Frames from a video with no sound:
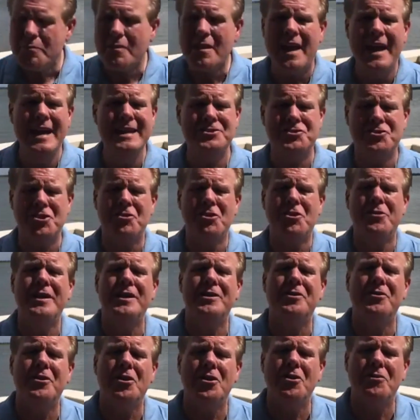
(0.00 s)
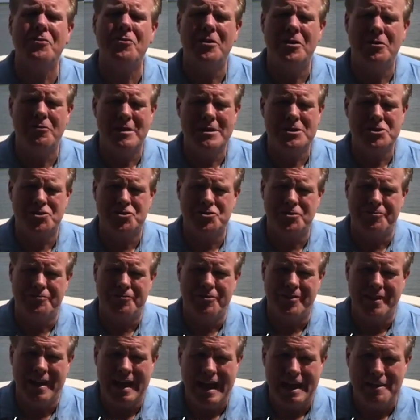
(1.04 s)
and so go ahead on over and register
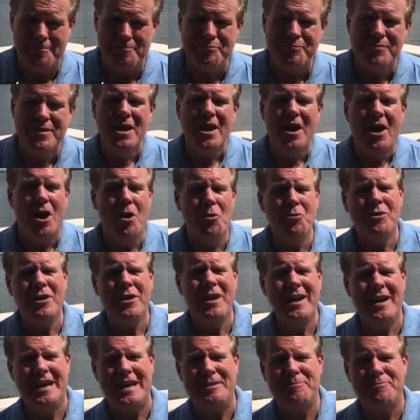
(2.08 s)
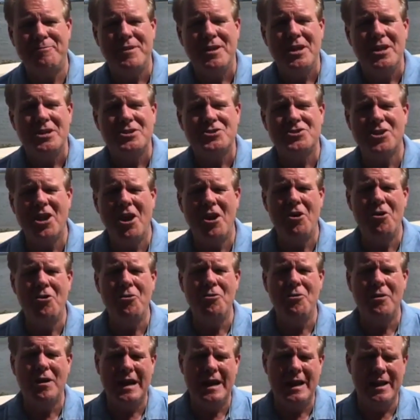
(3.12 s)
for that. Okay,
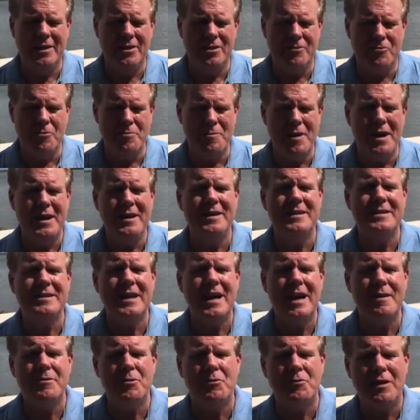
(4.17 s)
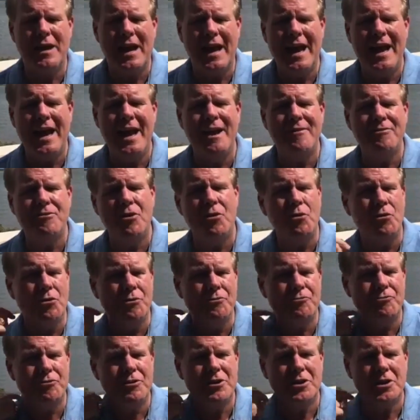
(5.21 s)
so, in the remaining time that we have
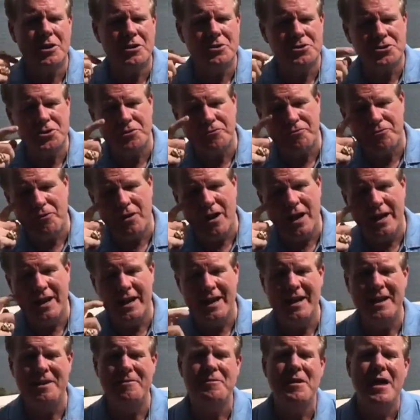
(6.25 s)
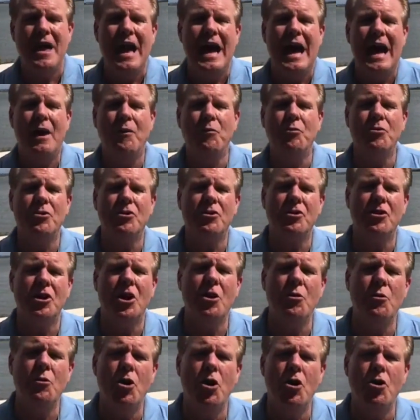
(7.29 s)
on Free Coaching Friday, I want to
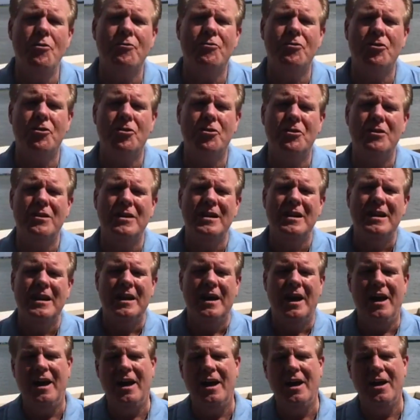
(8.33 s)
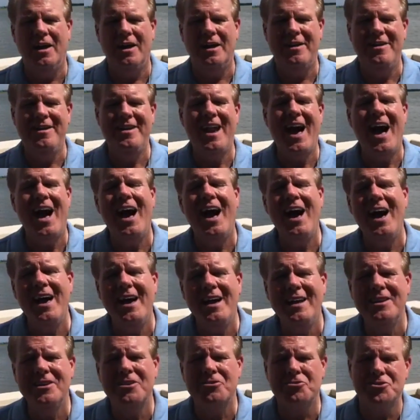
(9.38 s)
go over uh,
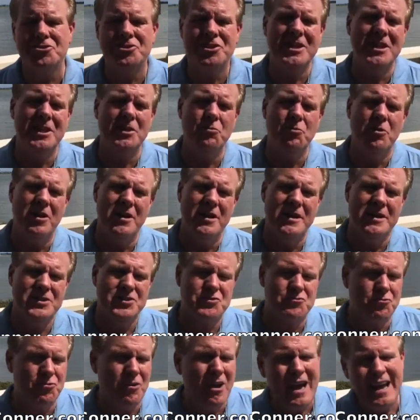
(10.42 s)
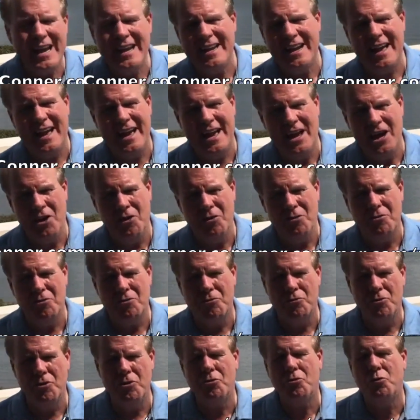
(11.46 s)
nine or ten ways right now,
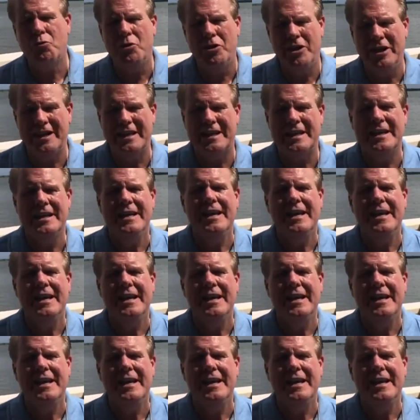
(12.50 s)
real quick,